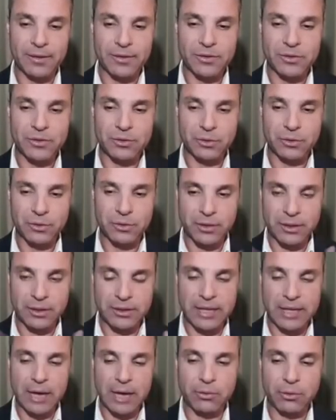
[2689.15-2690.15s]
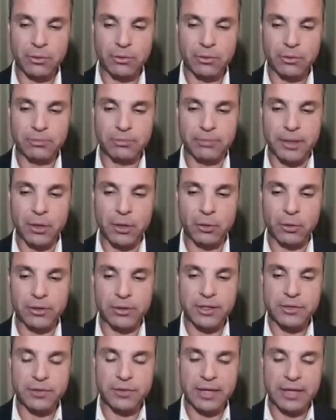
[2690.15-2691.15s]
So you can download Behold
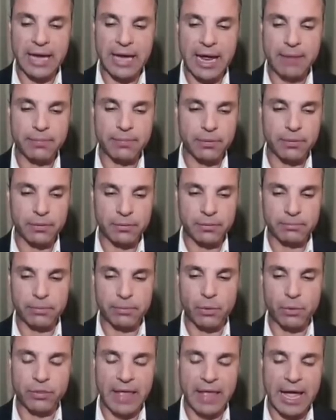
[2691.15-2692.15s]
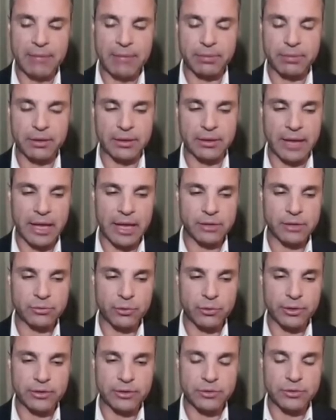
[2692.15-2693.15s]
Israel app on both Apple and
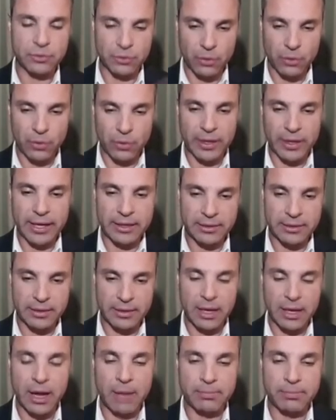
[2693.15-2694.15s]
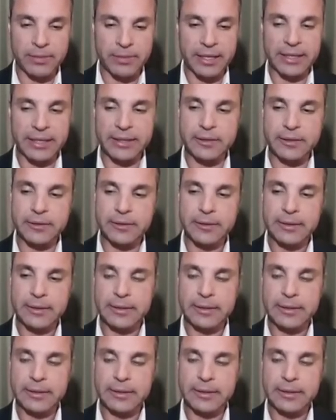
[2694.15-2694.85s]
Android. So go ahead and update it.